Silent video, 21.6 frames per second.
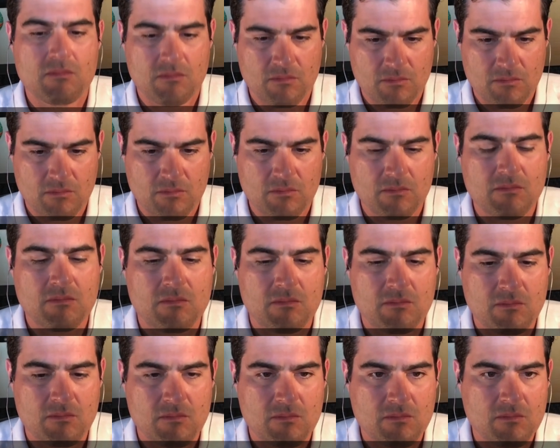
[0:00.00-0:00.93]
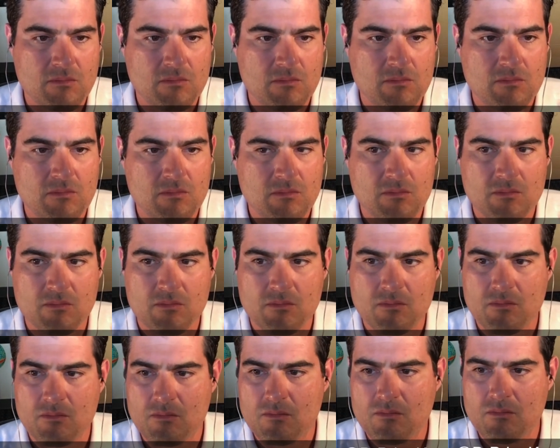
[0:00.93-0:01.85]

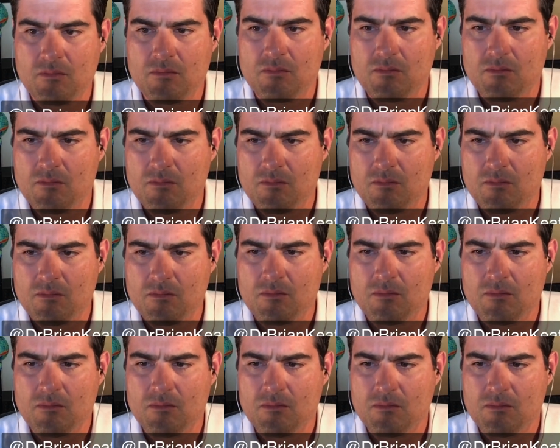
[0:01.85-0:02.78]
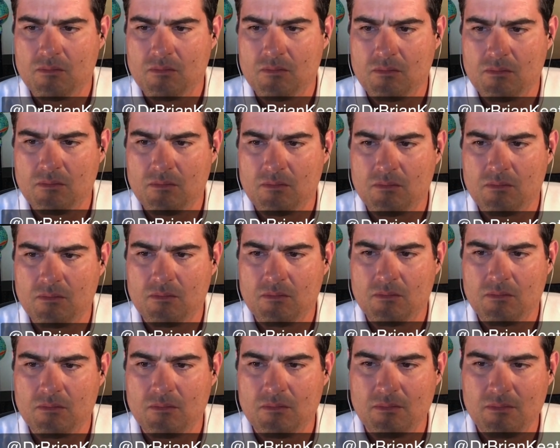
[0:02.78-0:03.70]

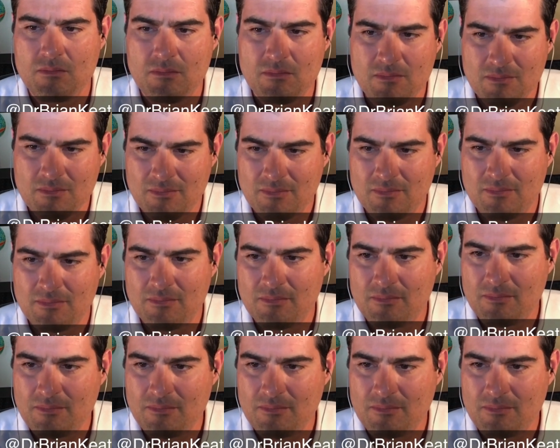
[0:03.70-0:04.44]
This person isn't speaking.